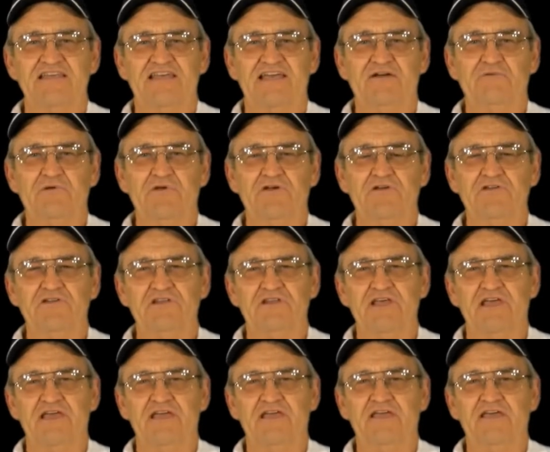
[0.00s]
and we're here
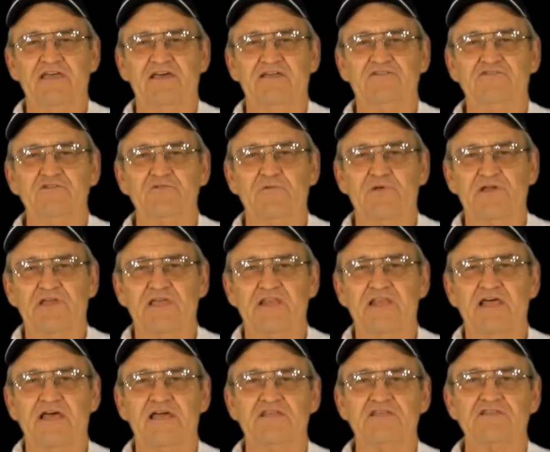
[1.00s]
today to
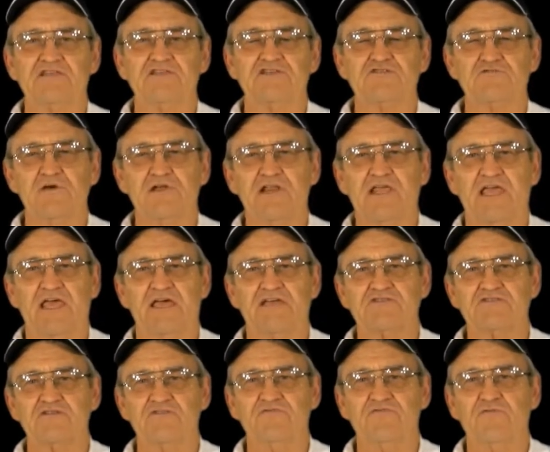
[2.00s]
recognize
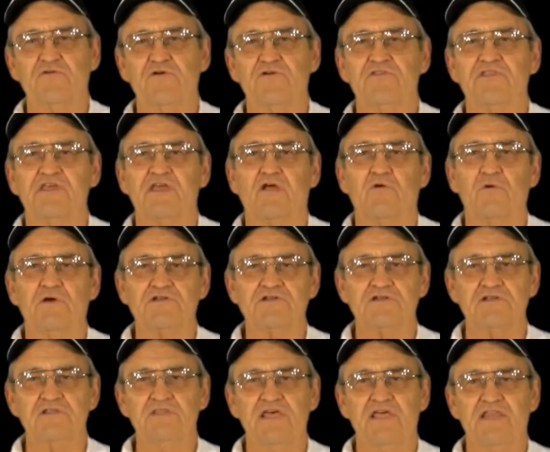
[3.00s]
Stratocaster for the
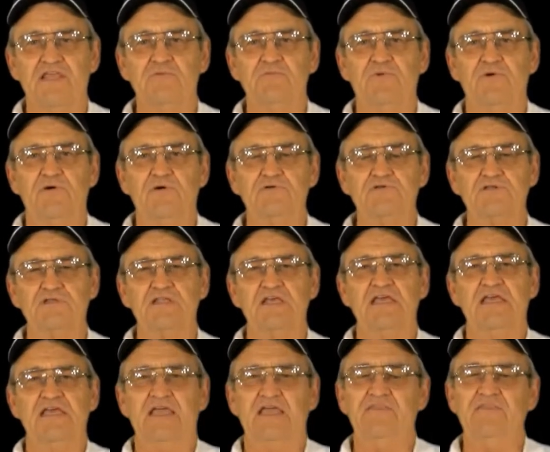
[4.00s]
question that he posed
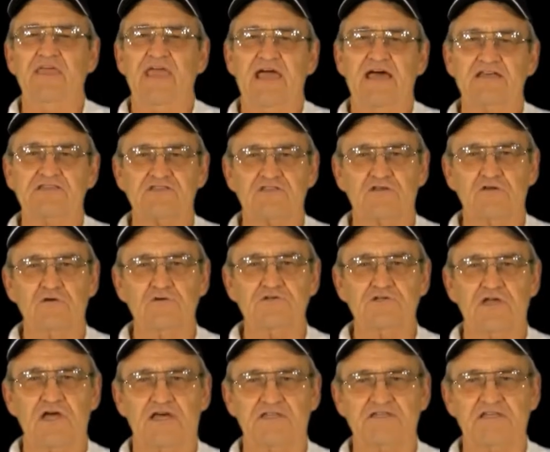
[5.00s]
in the Ask the
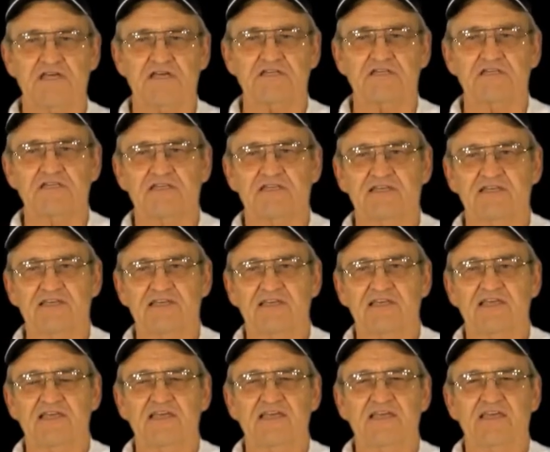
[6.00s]
Coach contest.
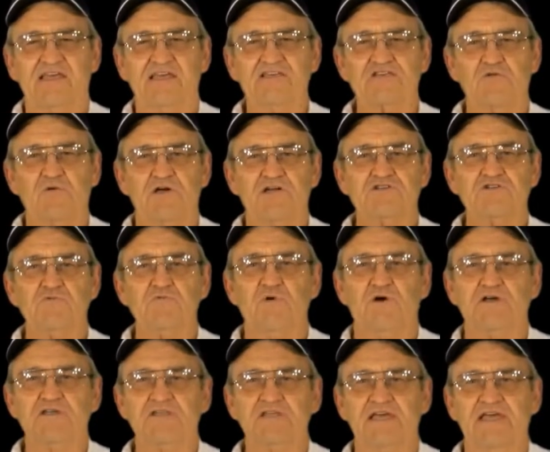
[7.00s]
His question
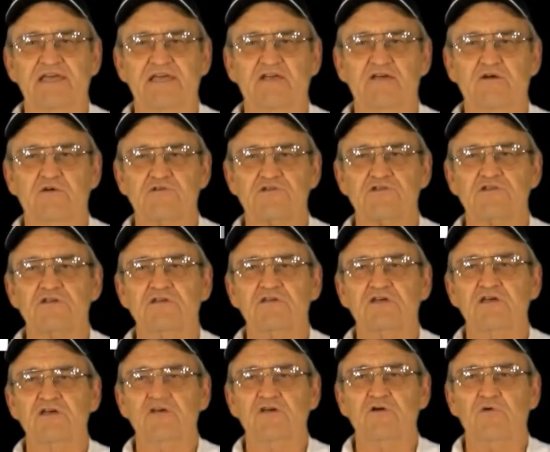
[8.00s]
was, hey coach,
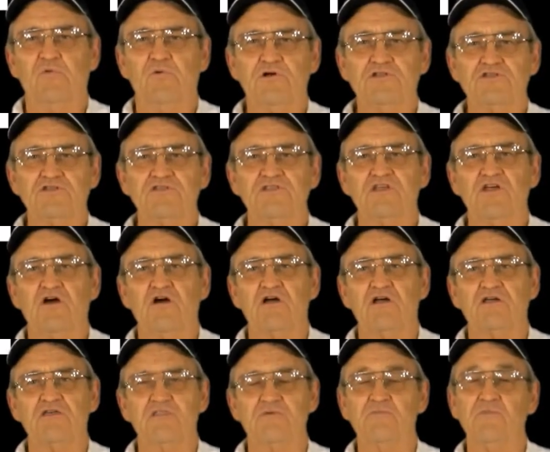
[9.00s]
what should the
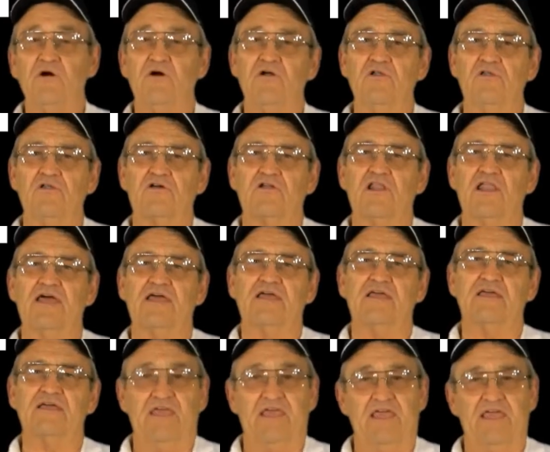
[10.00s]
arc of the ball look
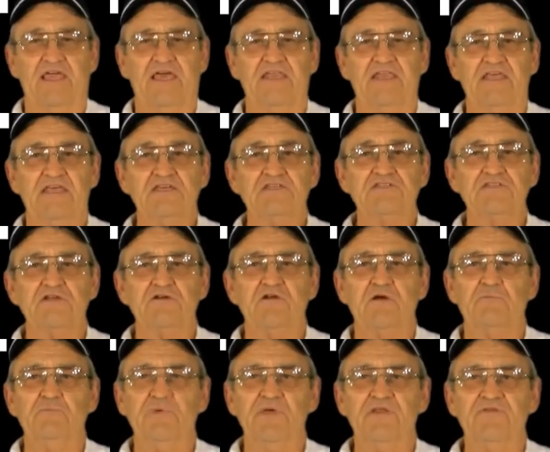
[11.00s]
like? And is there
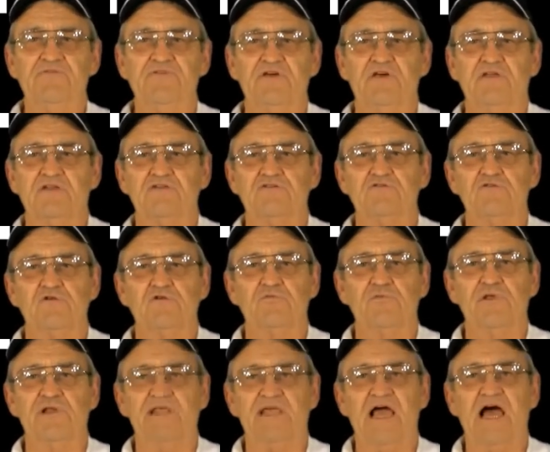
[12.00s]
a benefit to a
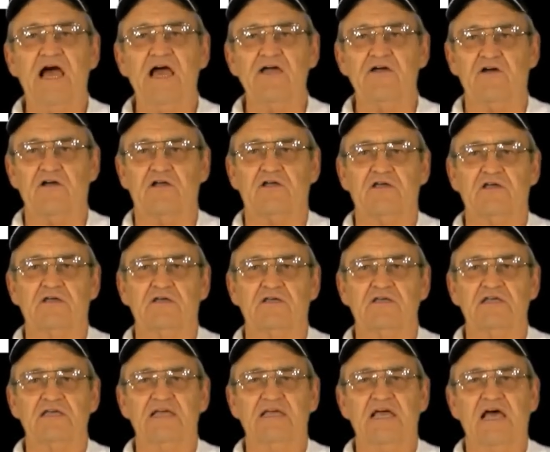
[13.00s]
really high arc?
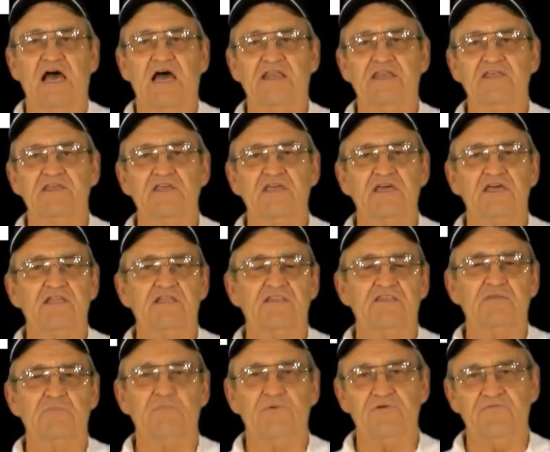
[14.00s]
How do you
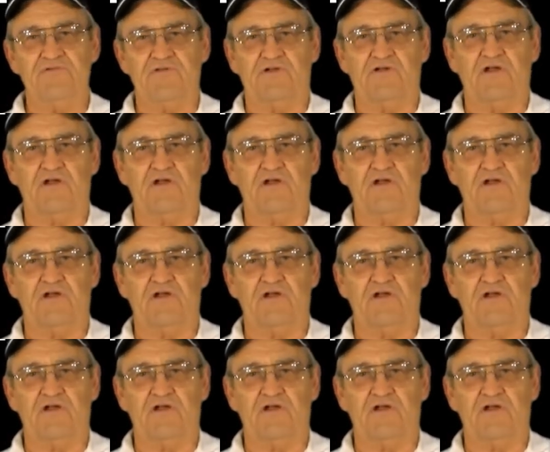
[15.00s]
get the perfect